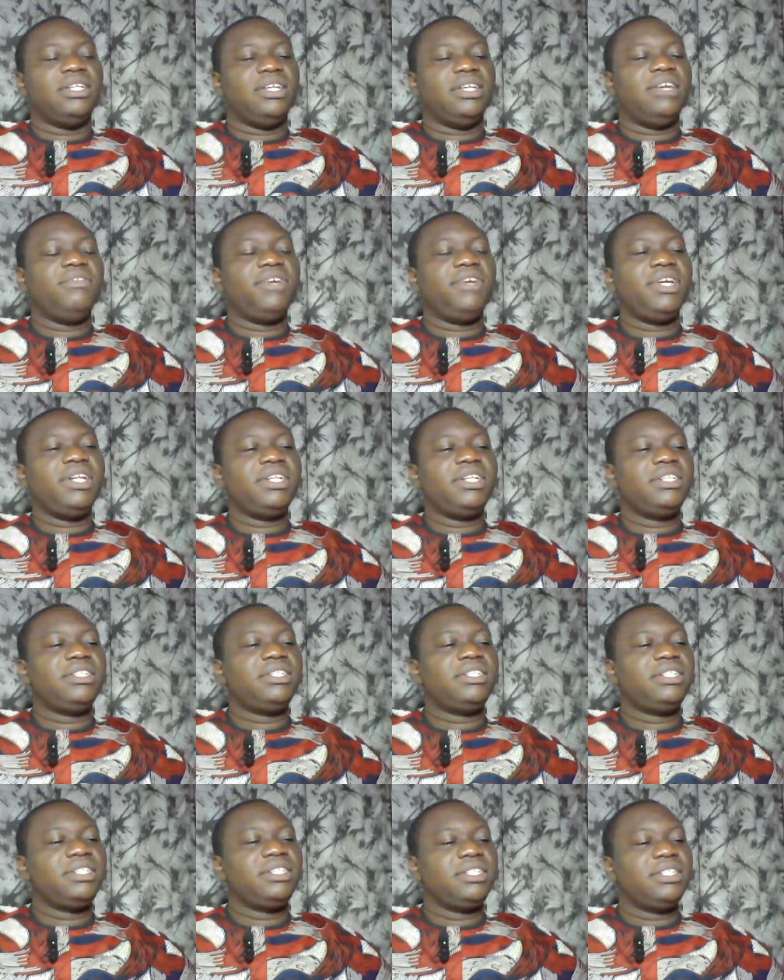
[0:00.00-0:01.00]
given
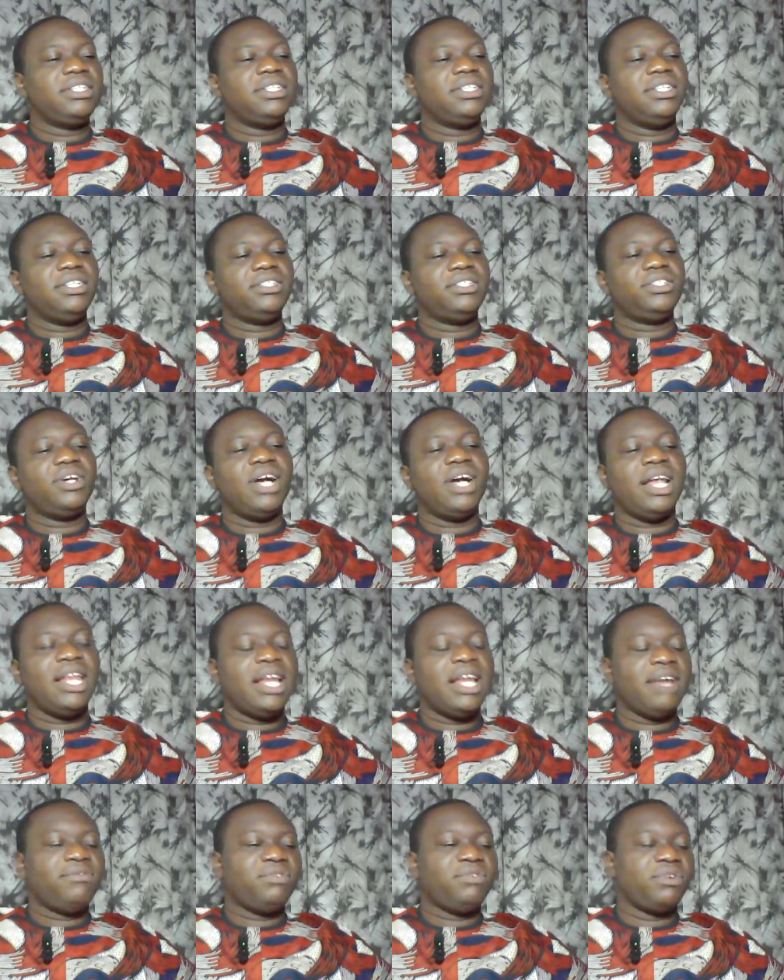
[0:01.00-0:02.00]
his or her
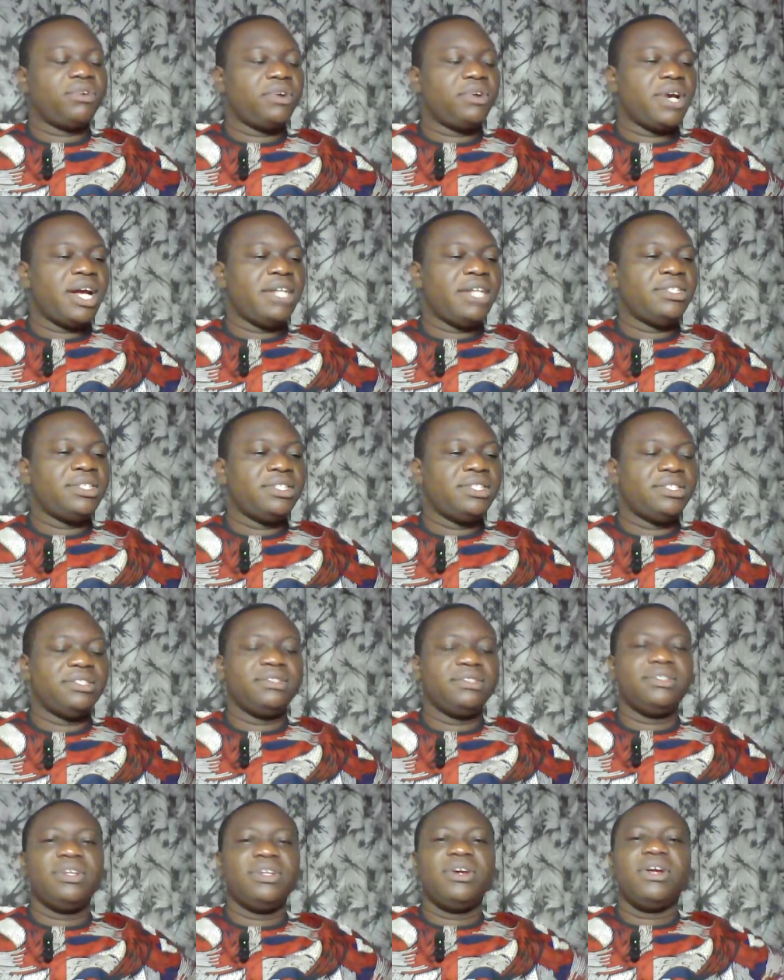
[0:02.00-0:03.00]
life to Christ,
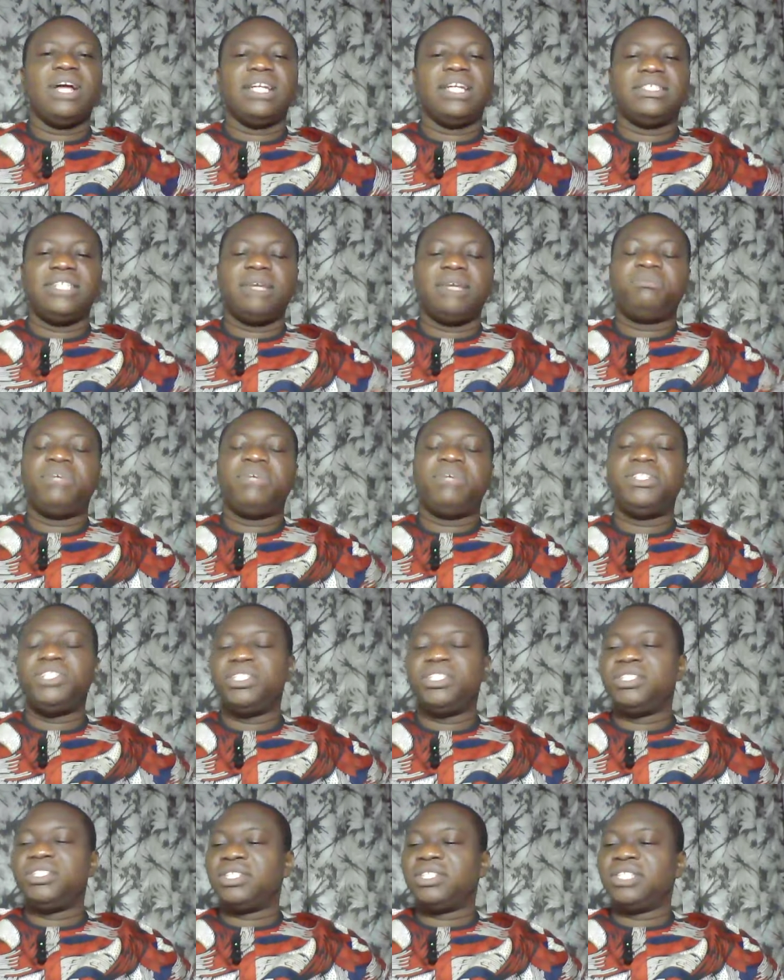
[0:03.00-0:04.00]
accepted
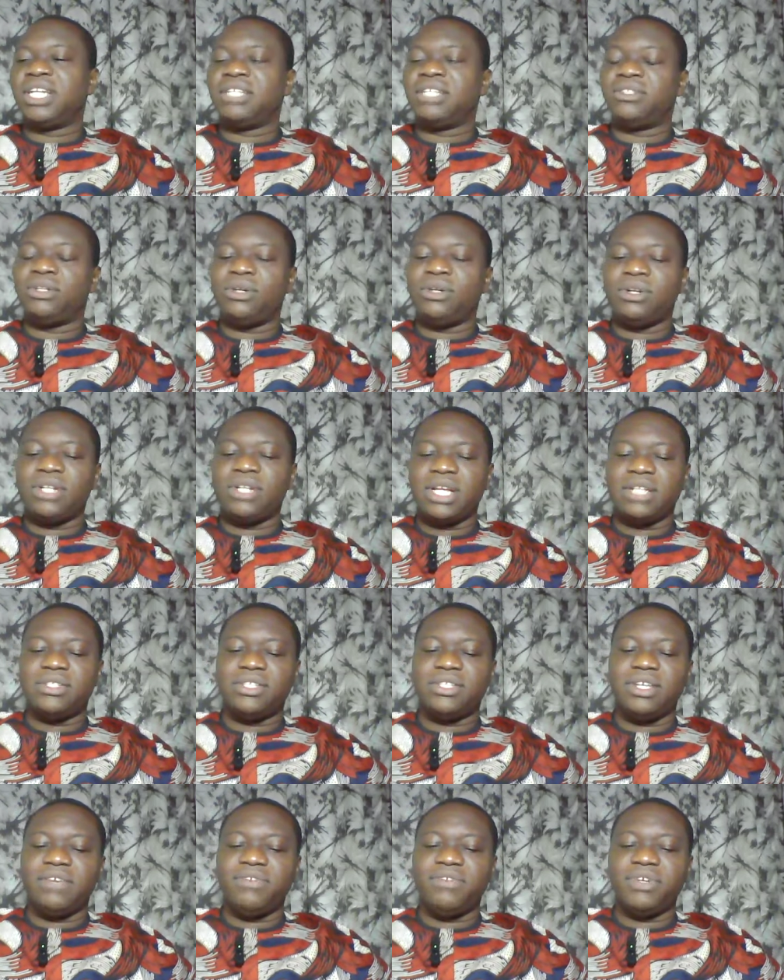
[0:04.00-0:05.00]
Jesus as Lord and
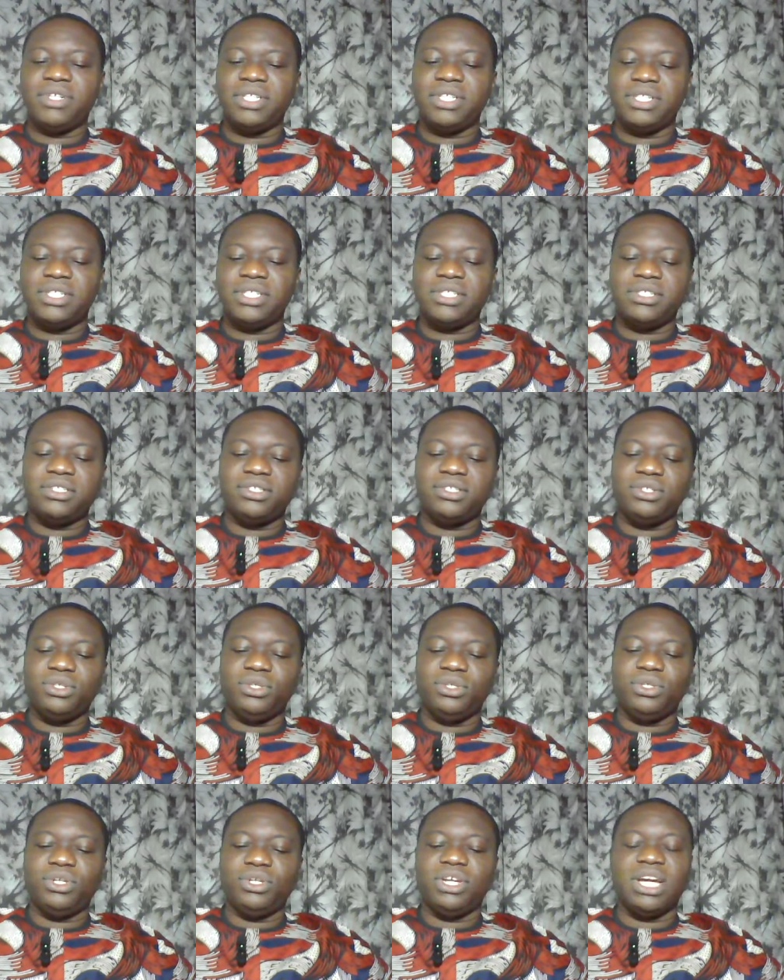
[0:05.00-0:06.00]
Savior, this is
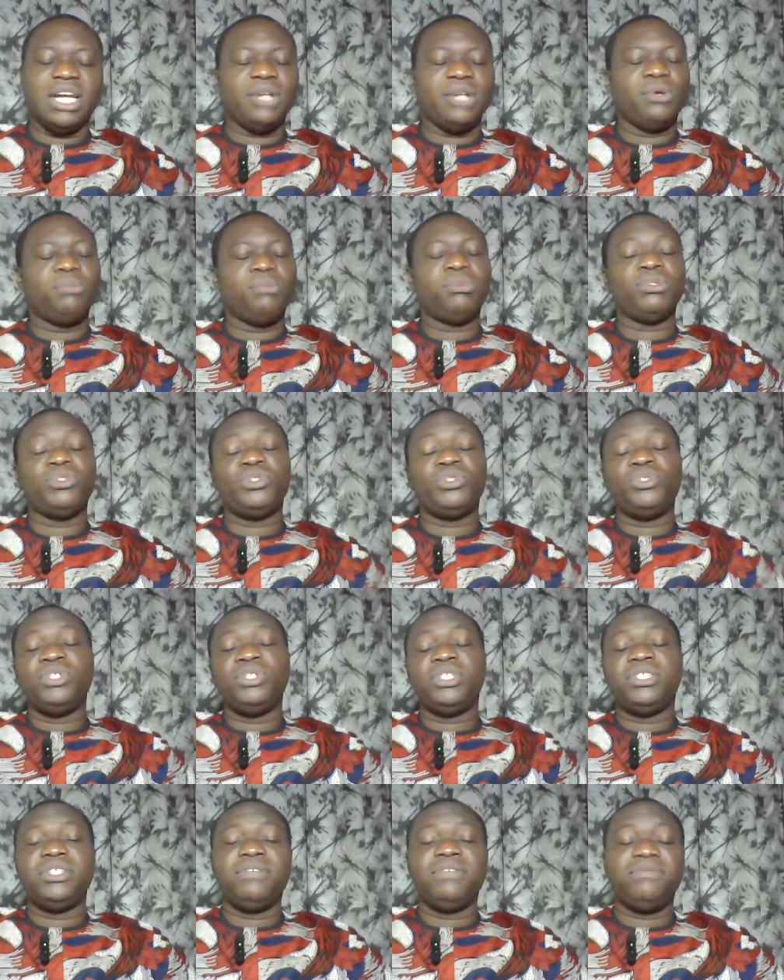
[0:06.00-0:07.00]
an
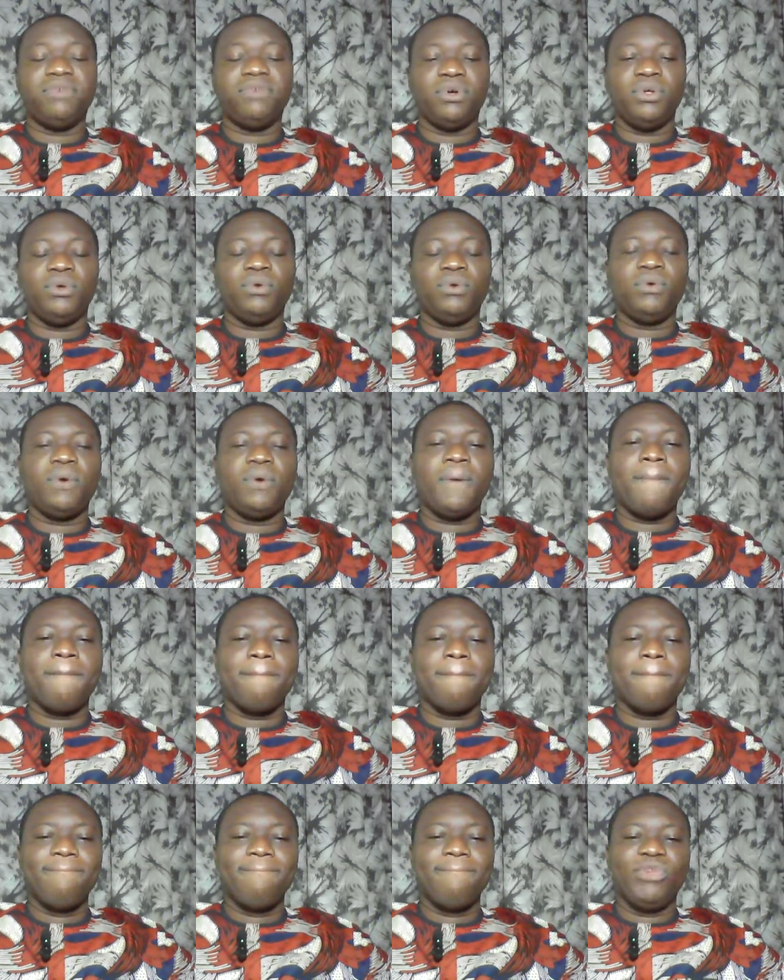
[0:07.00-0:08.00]
opportunity for you.
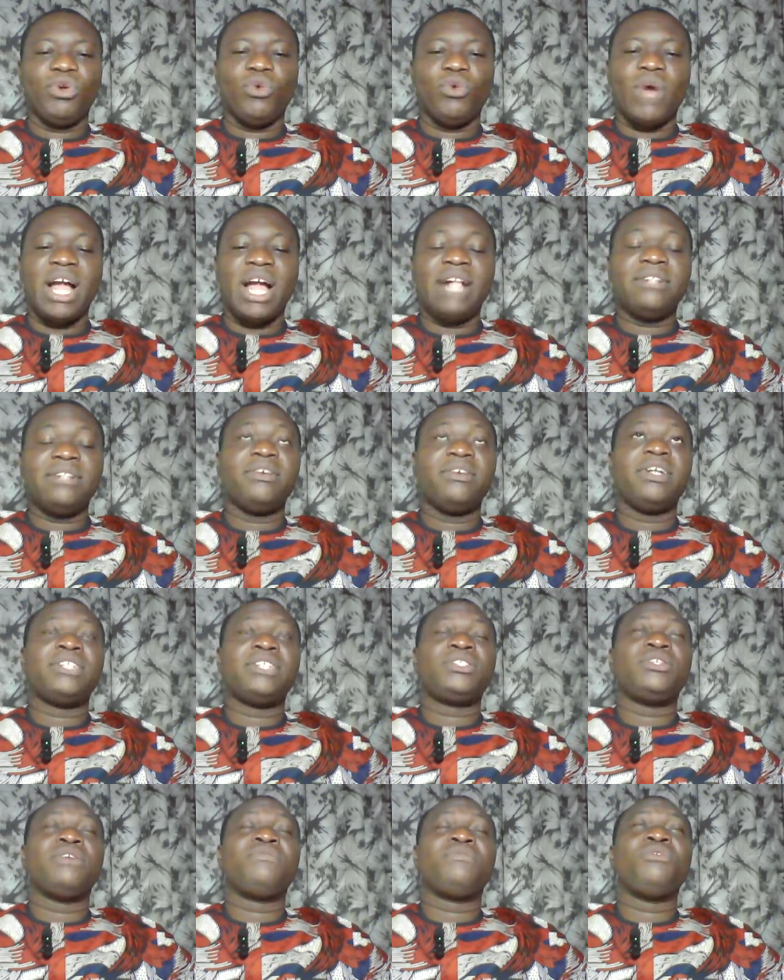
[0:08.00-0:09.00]
While the
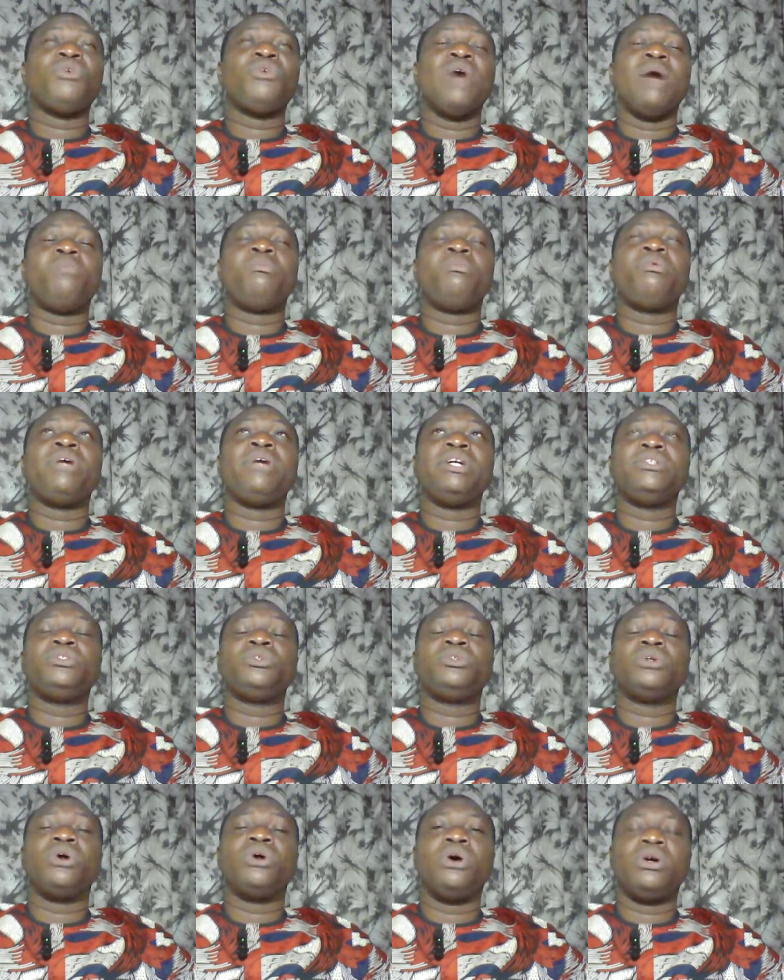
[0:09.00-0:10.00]
rest of you are praying
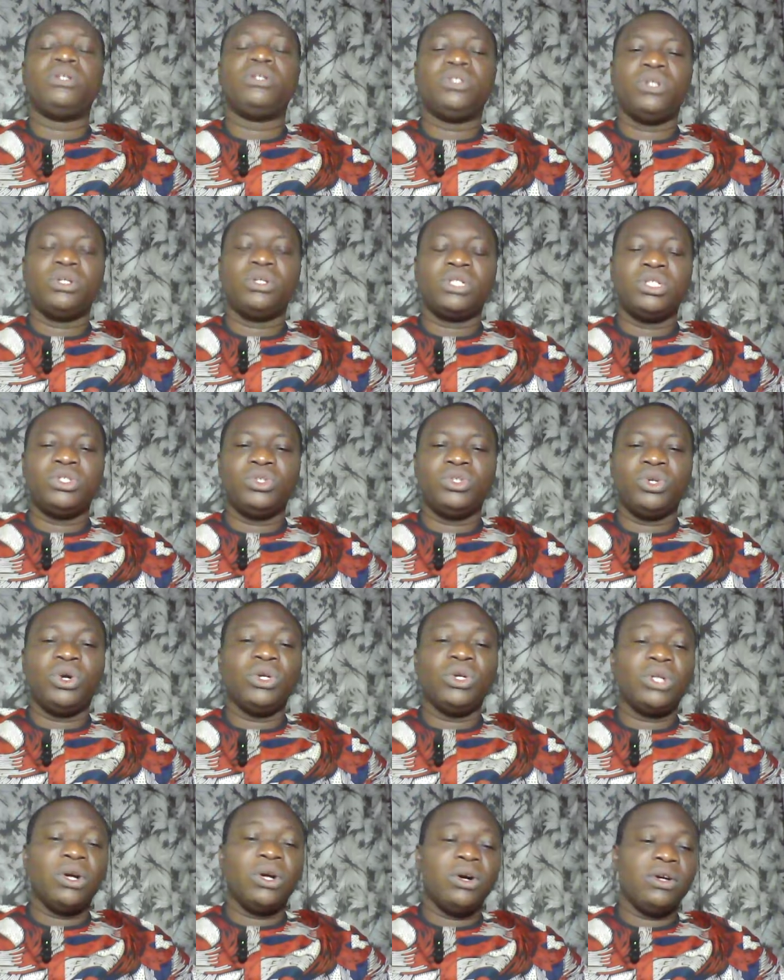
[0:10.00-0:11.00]
to God, talking
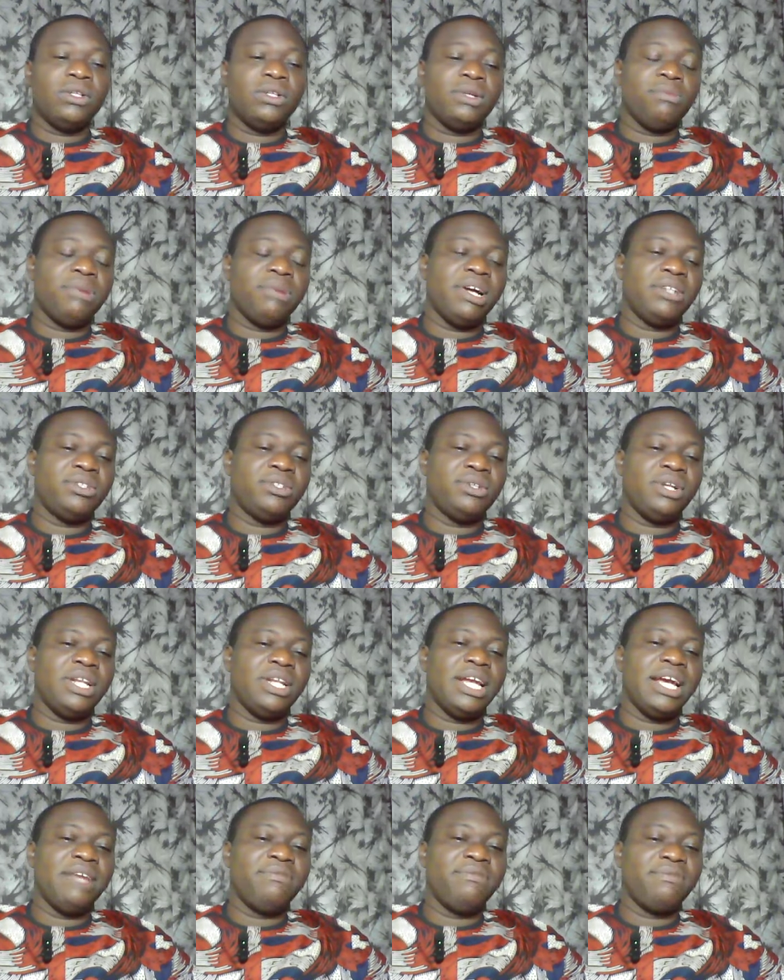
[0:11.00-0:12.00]
to God about your
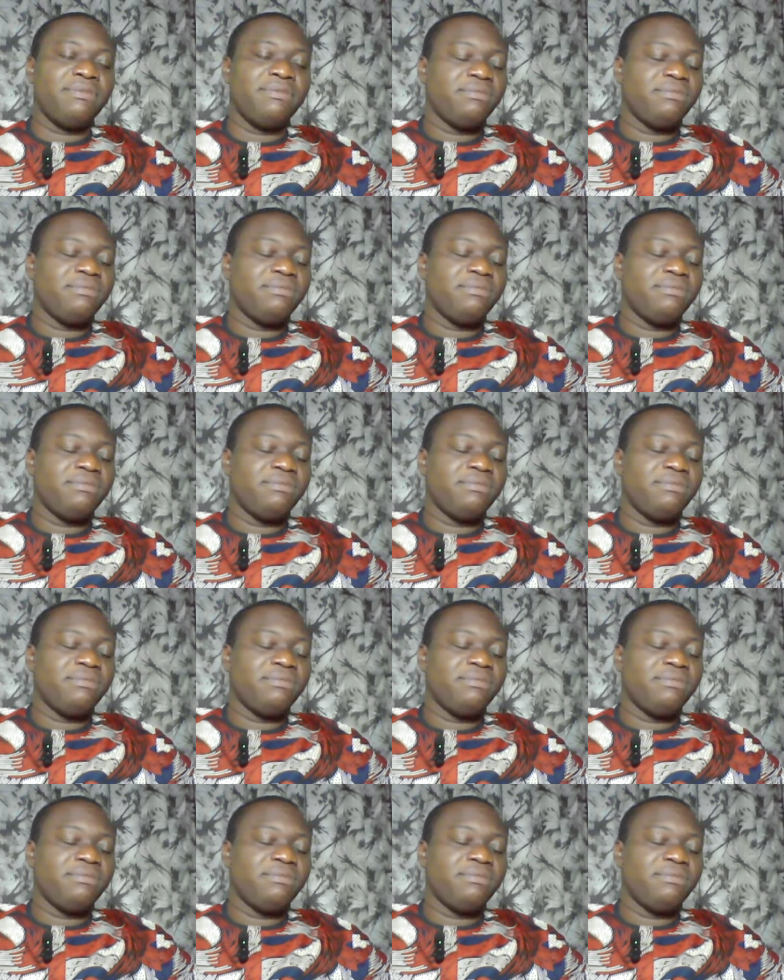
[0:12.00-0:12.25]
life,